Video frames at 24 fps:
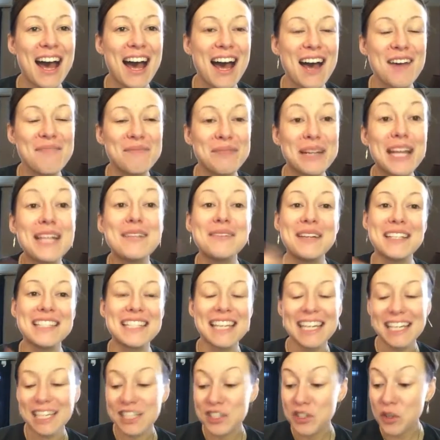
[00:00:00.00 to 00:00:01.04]
But
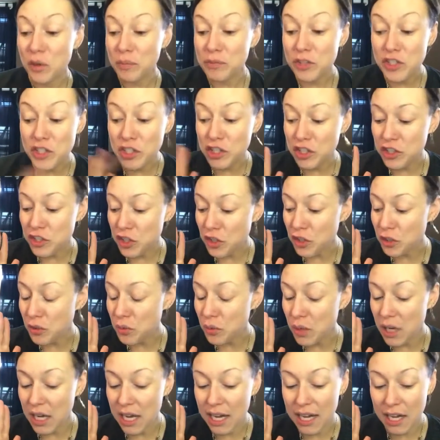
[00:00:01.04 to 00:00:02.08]
anyways, so I'm just going to show
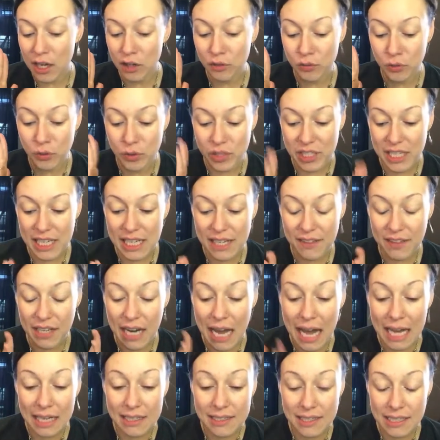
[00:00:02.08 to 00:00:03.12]
you a routine
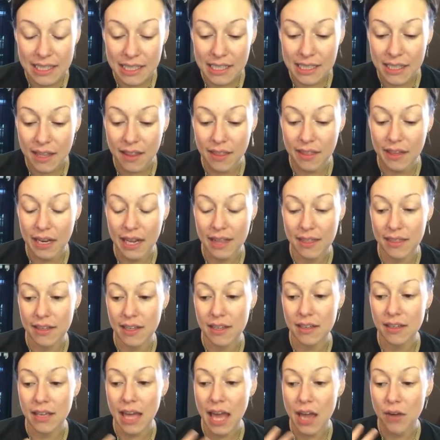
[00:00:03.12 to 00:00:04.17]
that I did that I
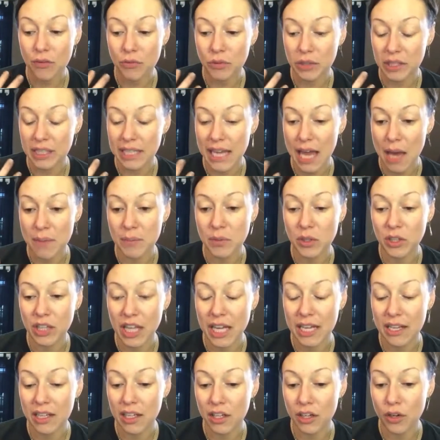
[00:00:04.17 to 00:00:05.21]
think really
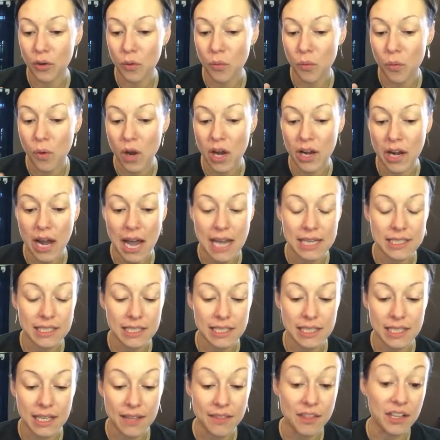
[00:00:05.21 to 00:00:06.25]
emulated what I
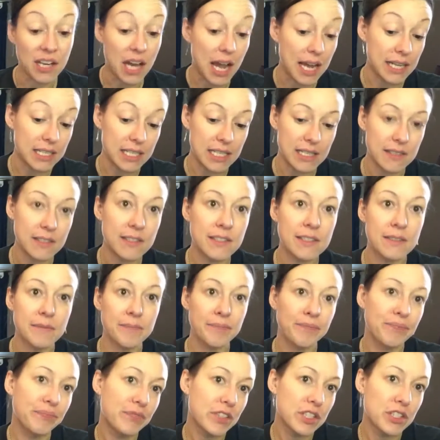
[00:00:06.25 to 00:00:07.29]
did in the 90s.
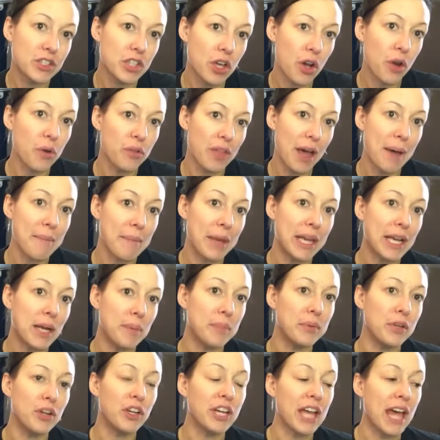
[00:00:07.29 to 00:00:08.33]
So that
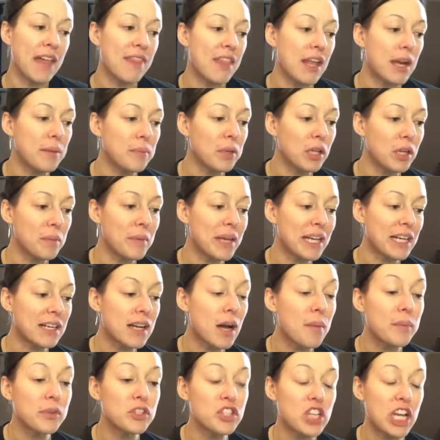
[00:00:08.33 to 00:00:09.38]
makeup look, and then I'm going to make
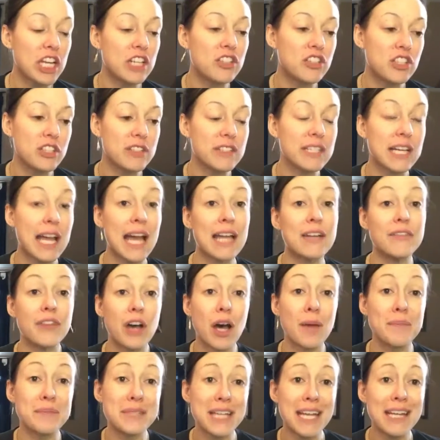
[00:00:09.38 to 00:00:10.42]
a couple changes to kind
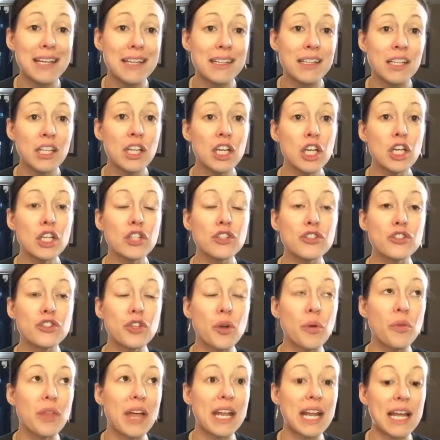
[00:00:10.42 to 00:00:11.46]
of update it
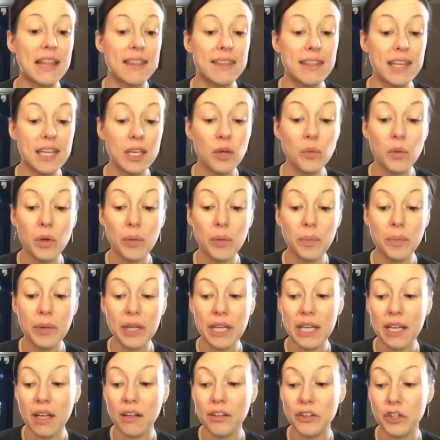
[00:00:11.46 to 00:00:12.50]
so that I think it would
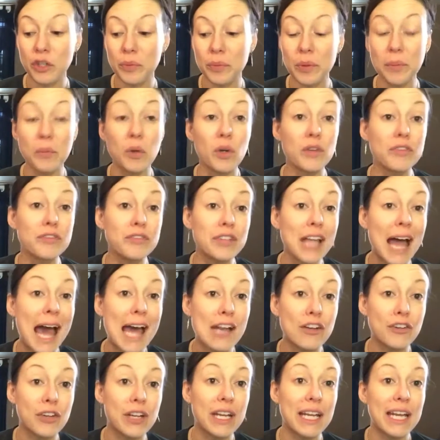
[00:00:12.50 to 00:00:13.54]
be a little bit more
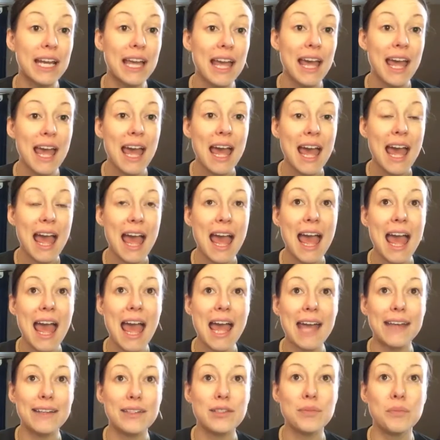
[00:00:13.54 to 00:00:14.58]
flattering
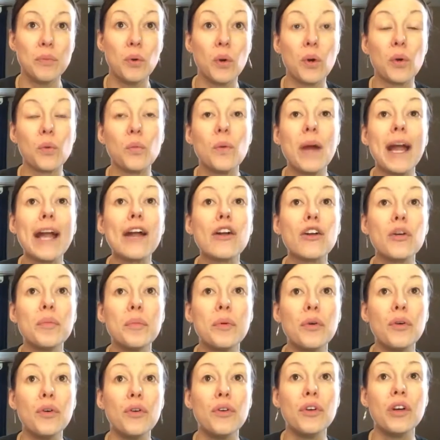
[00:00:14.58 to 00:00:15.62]
and more
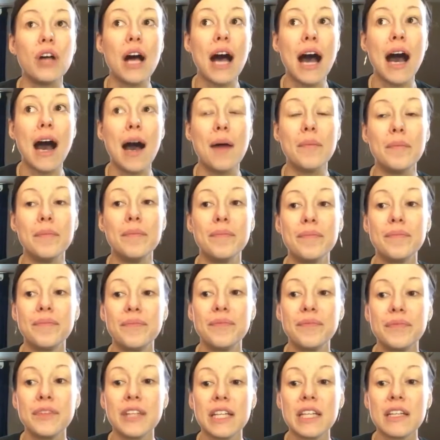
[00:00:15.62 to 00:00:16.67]
wearable,
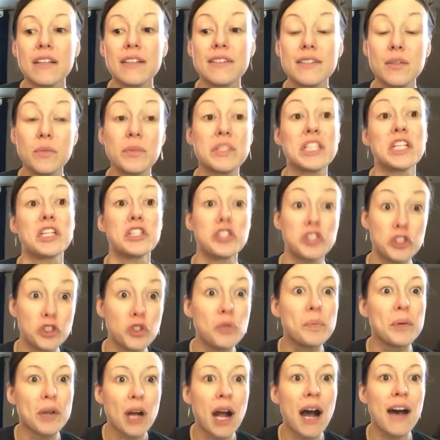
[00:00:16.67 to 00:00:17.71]
because it was
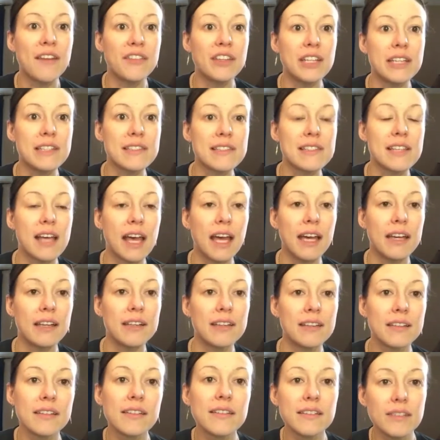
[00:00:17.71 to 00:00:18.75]
super obvious,
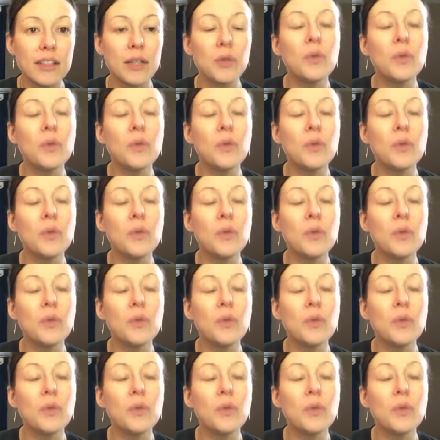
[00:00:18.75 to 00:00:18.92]
I